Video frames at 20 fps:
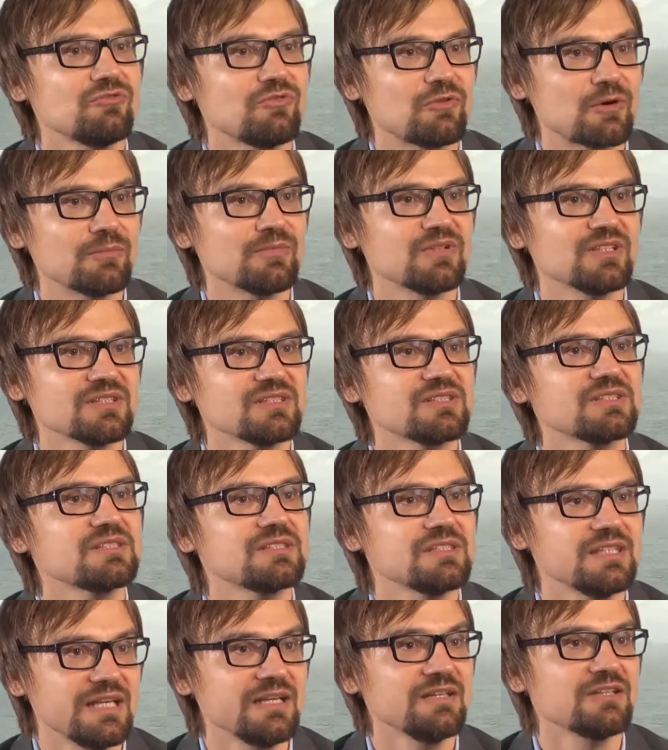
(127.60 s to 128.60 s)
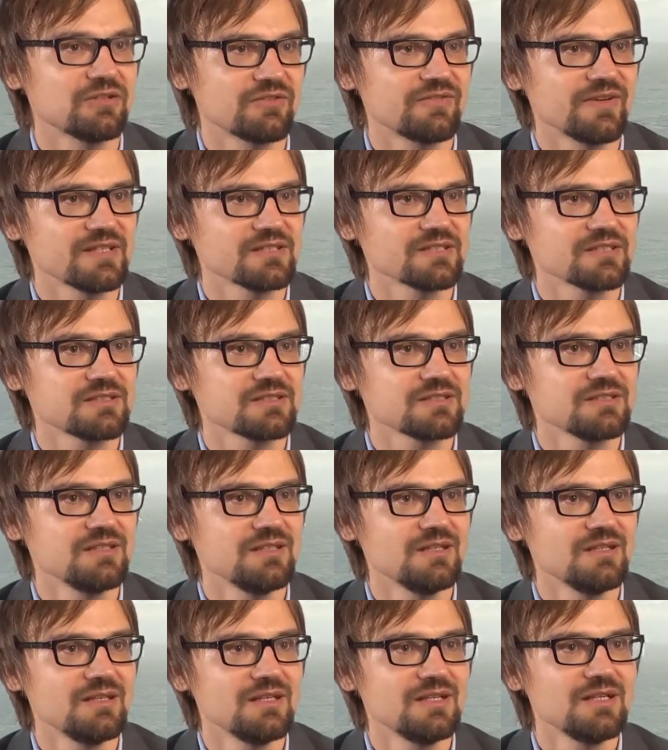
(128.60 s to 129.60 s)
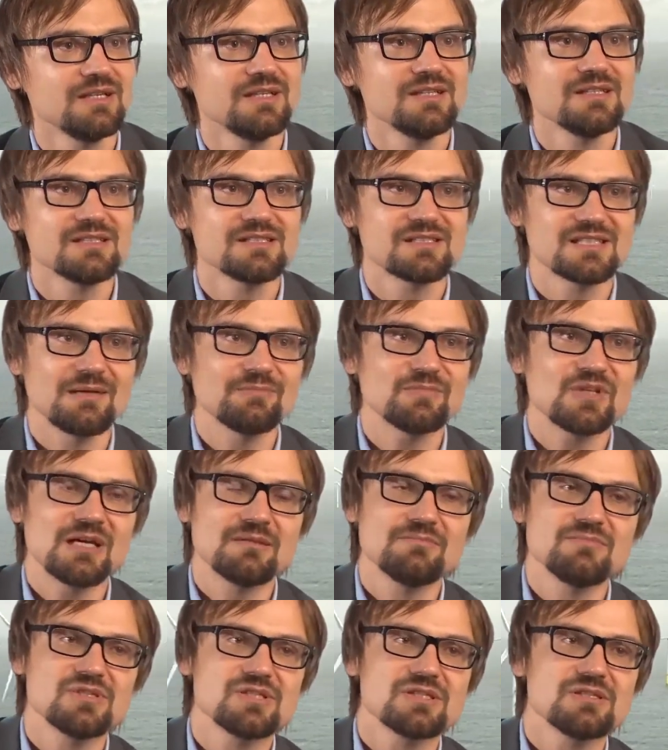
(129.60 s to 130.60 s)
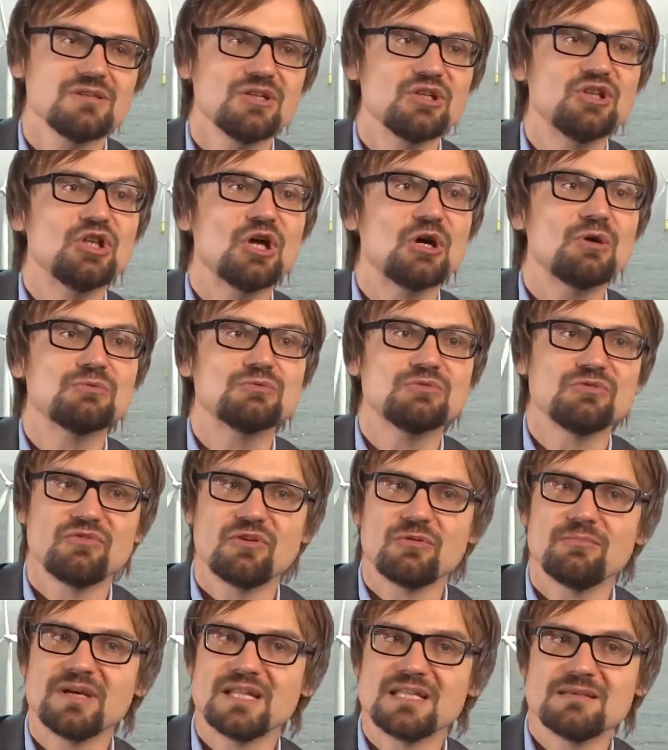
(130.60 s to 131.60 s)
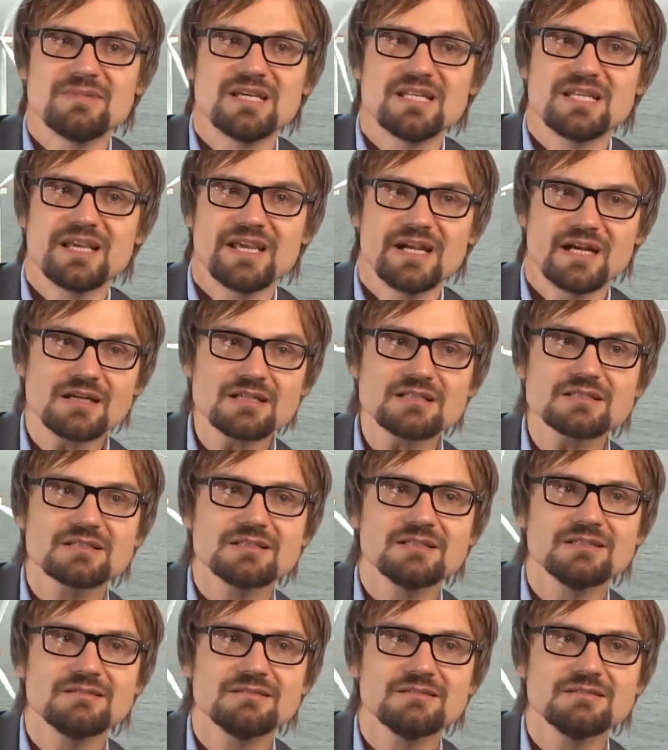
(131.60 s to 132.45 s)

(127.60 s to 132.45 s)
from these interfaces. Sometimes known for many, many years,